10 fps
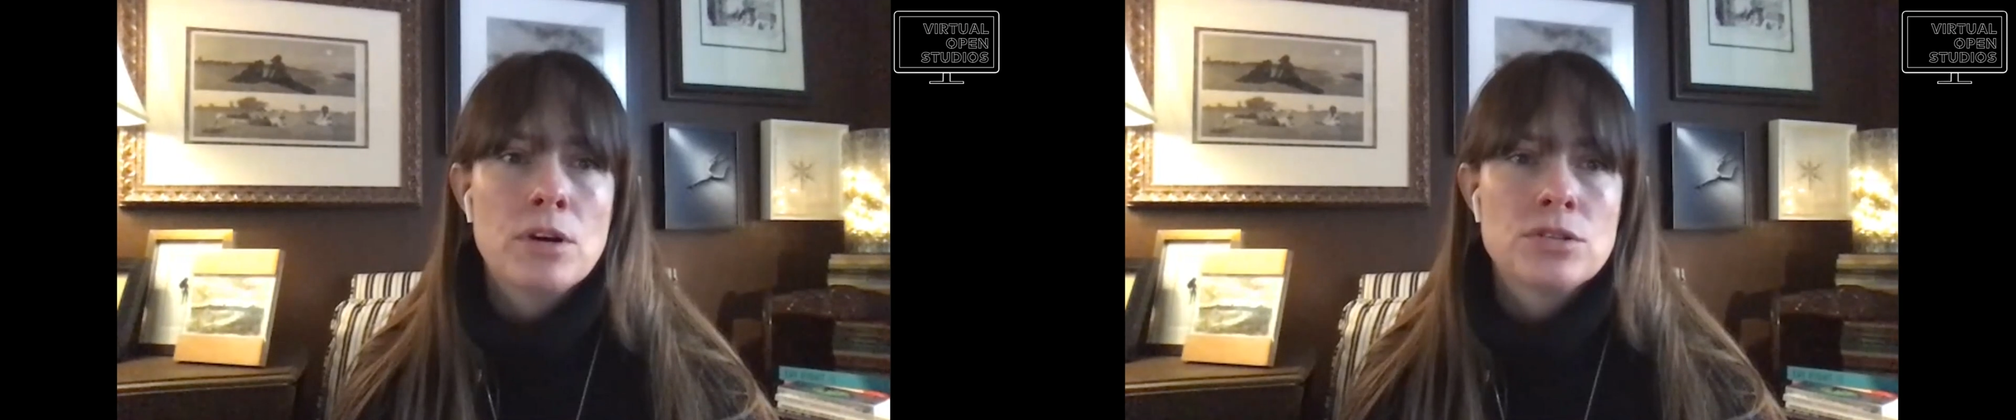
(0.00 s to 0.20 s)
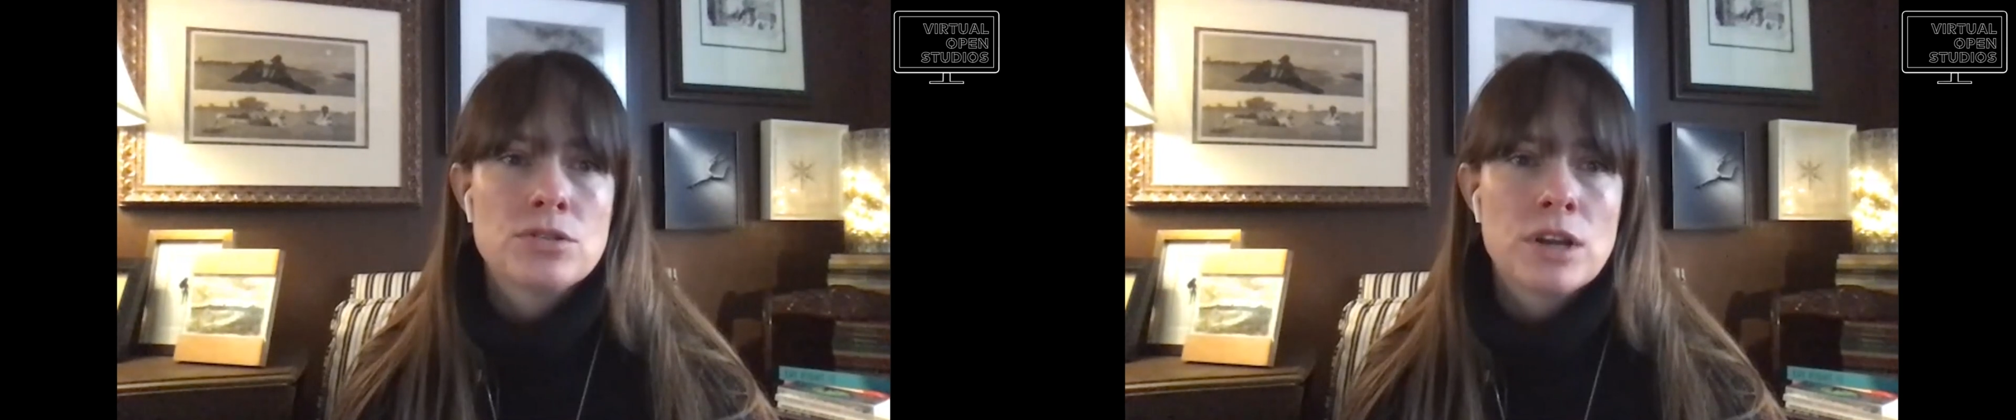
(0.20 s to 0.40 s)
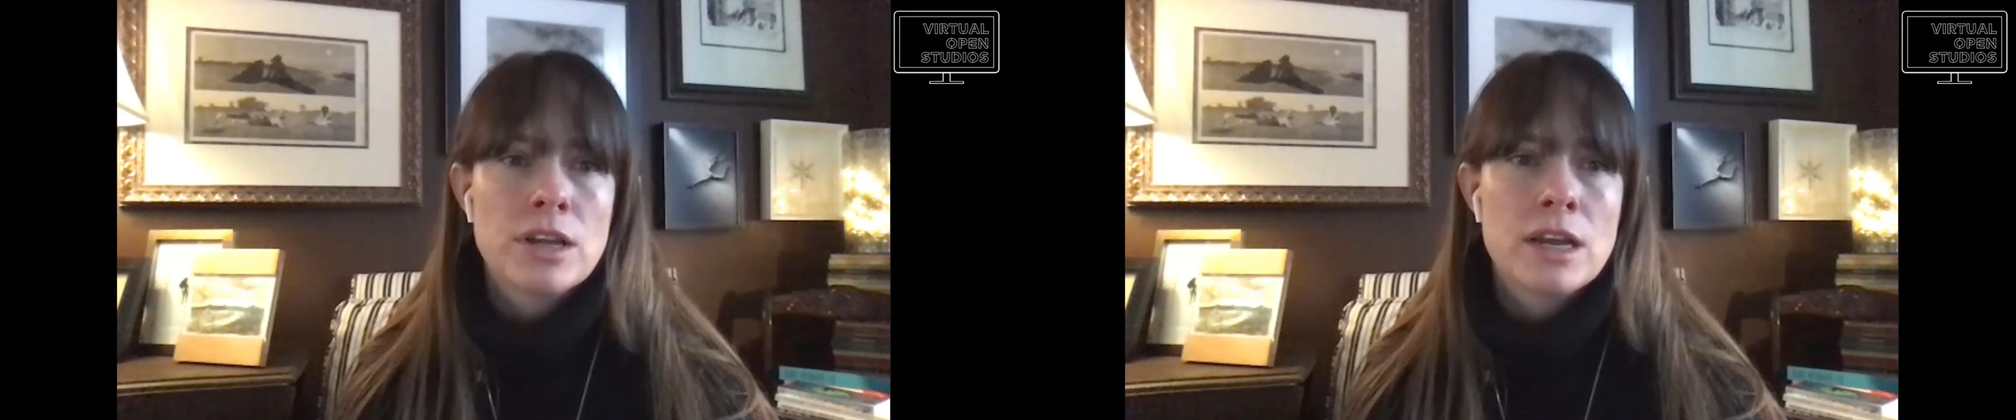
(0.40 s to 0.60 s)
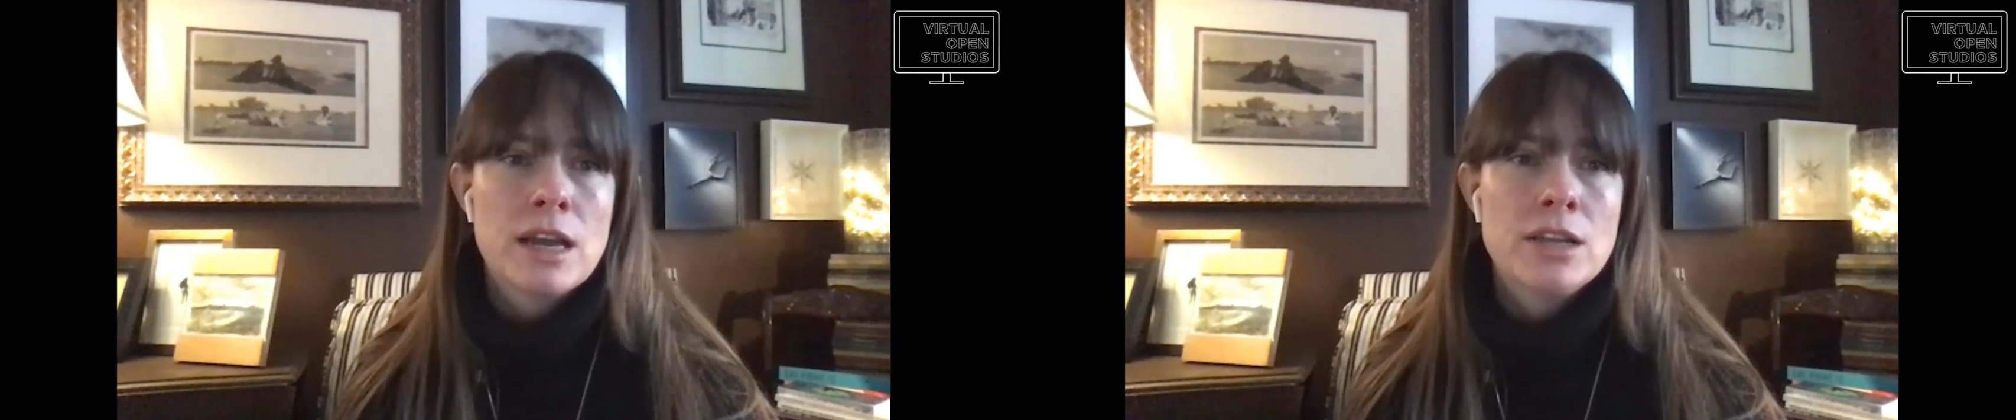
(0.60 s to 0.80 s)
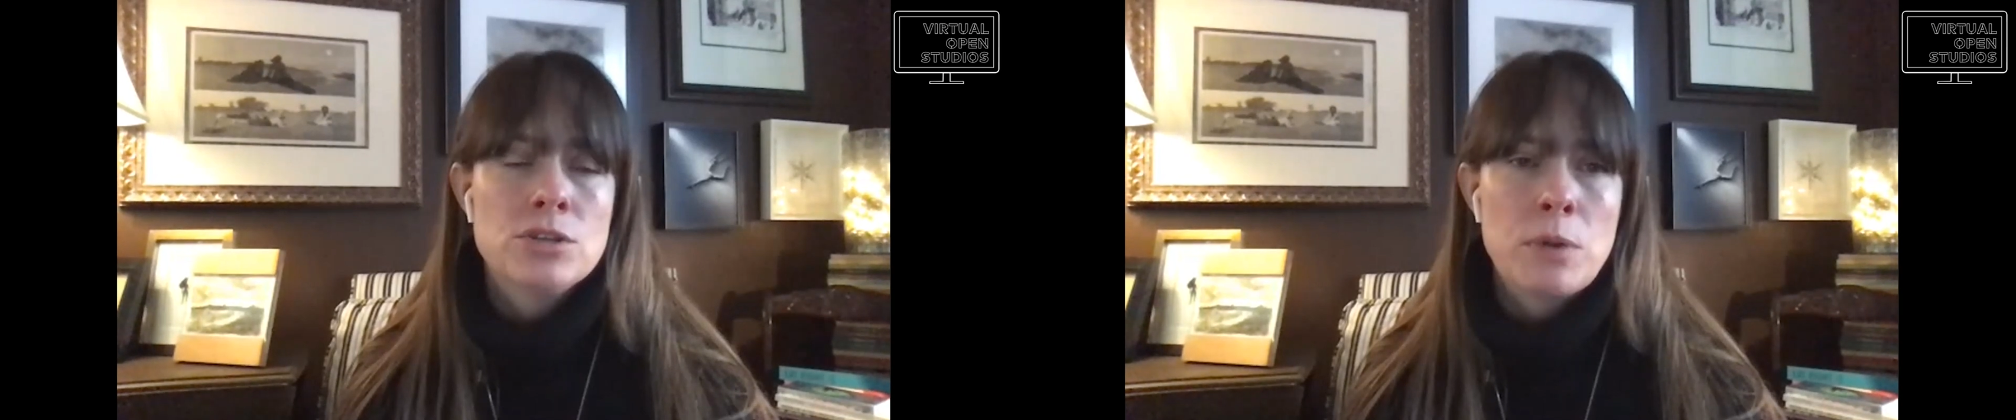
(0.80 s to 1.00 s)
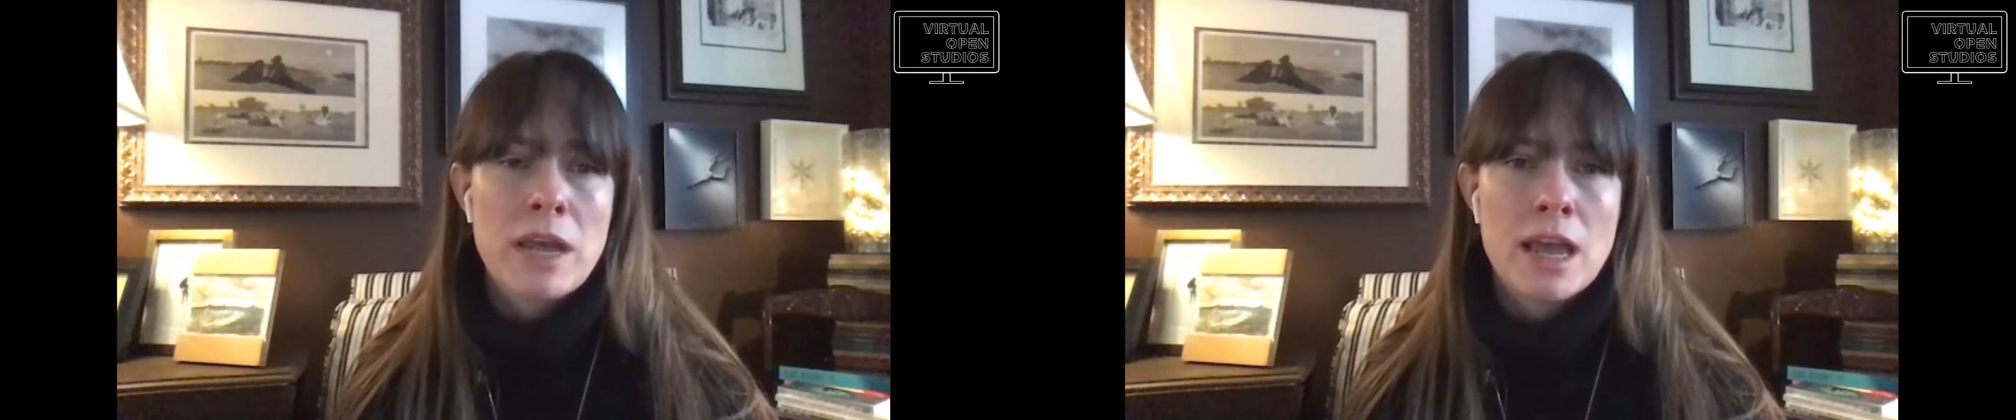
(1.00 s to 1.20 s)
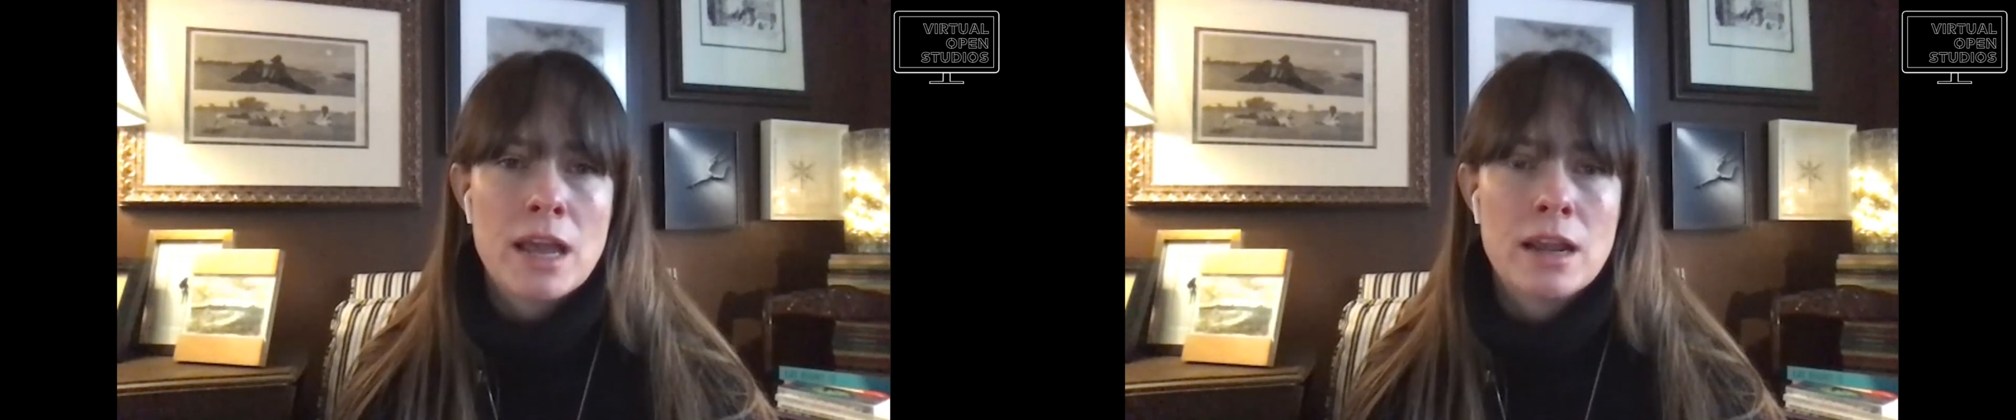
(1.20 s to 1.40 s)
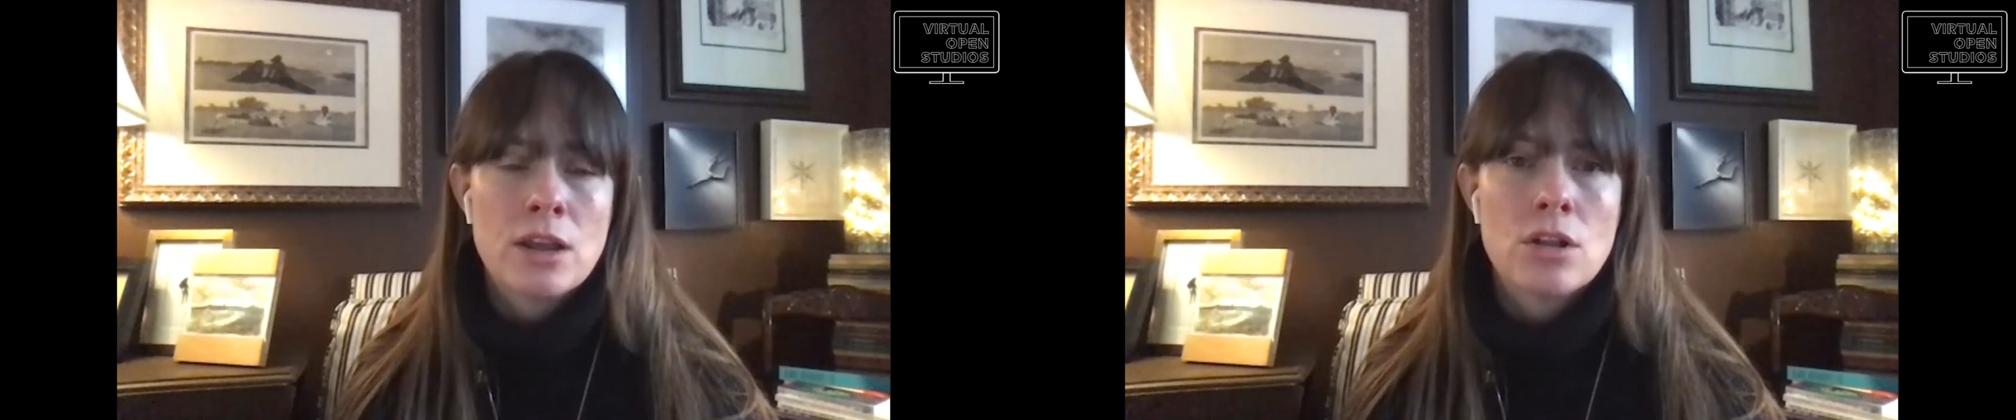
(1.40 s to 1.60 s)
Australia, and
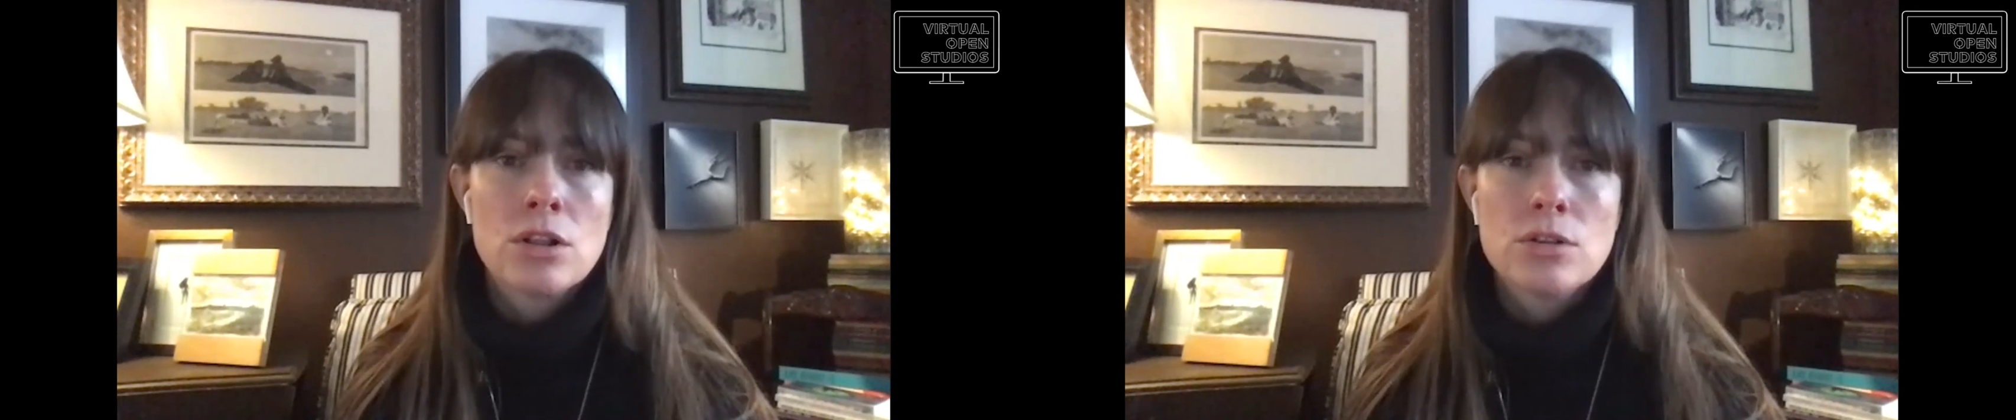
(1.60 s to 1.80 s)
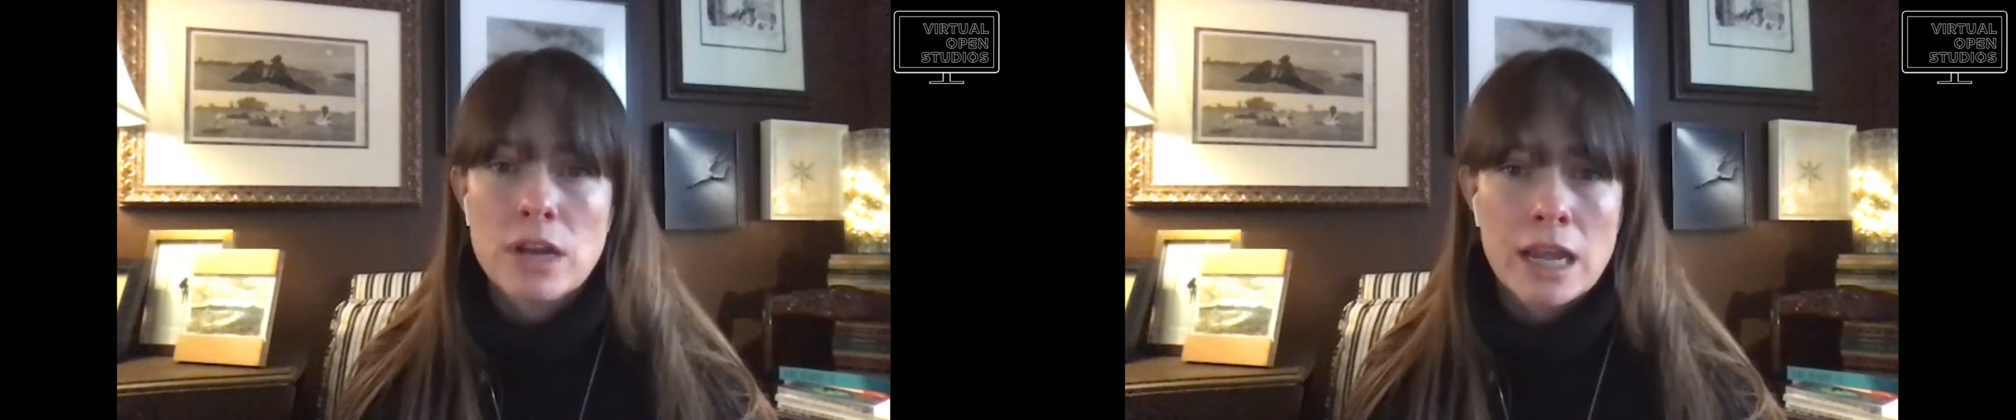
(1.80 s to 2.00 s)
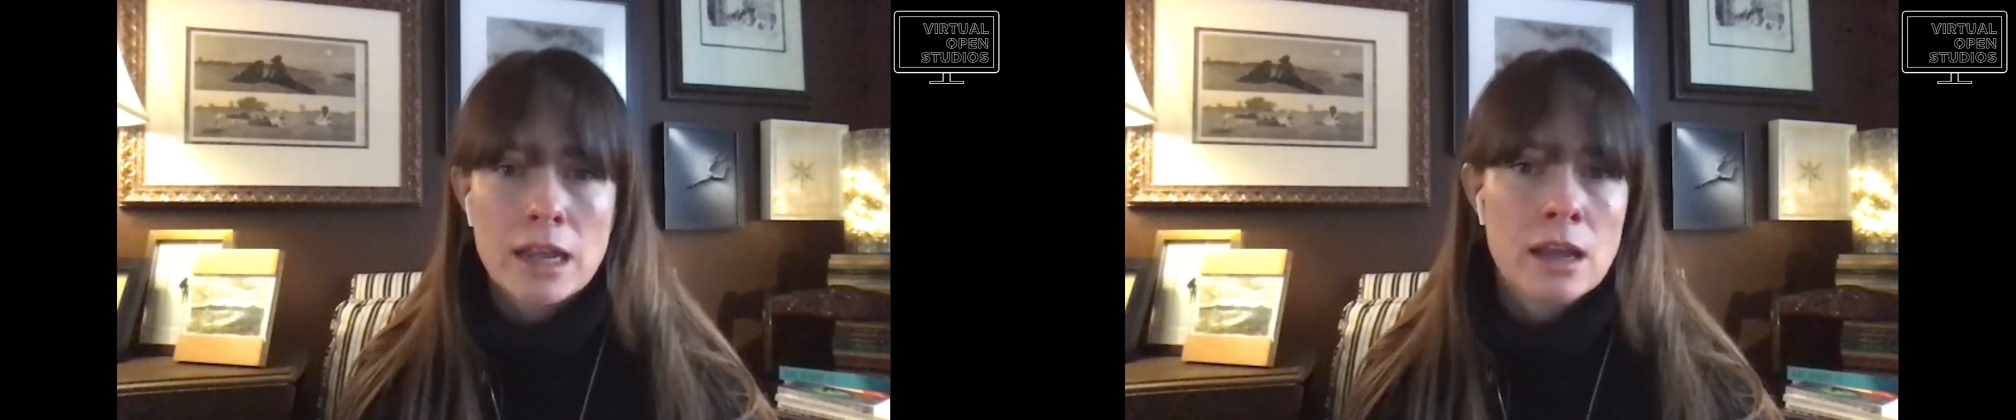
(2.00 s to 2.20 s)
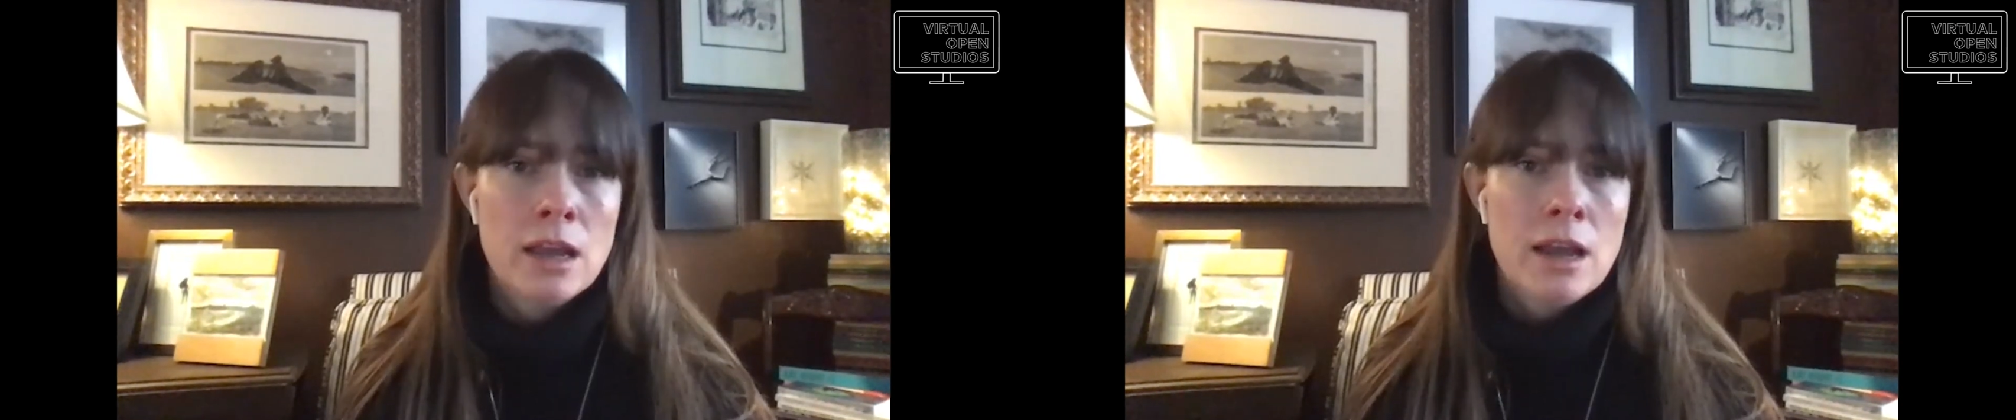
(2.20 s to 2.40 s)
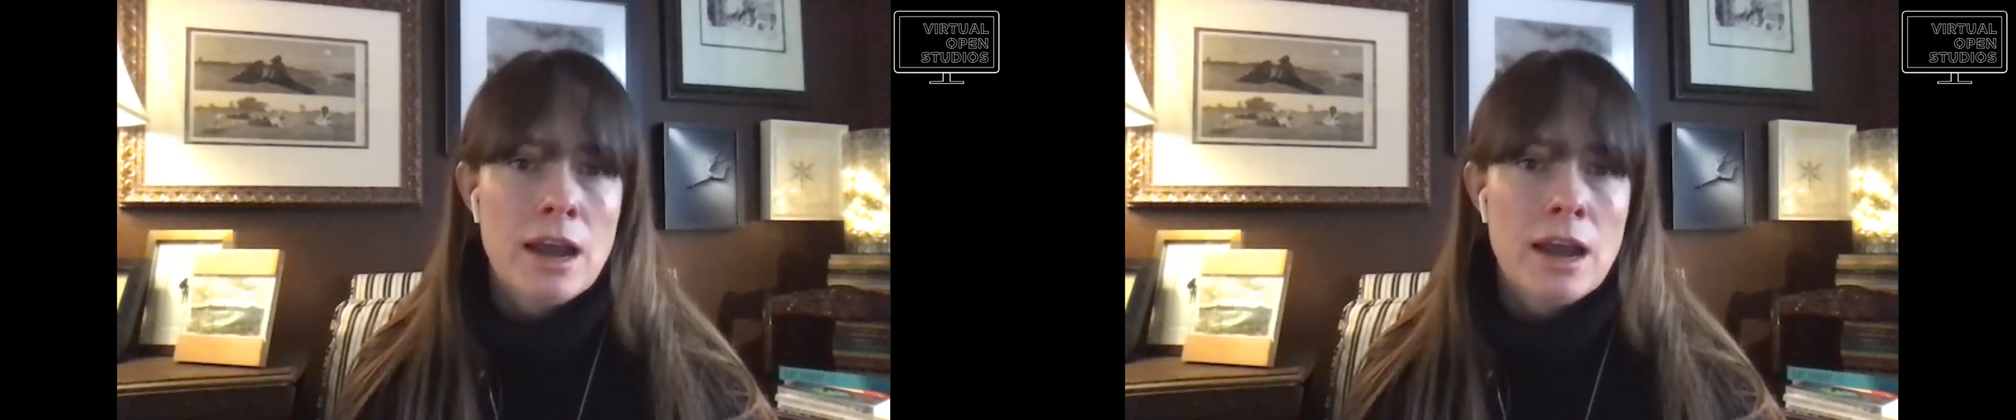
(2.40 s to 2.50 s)
Japan, including,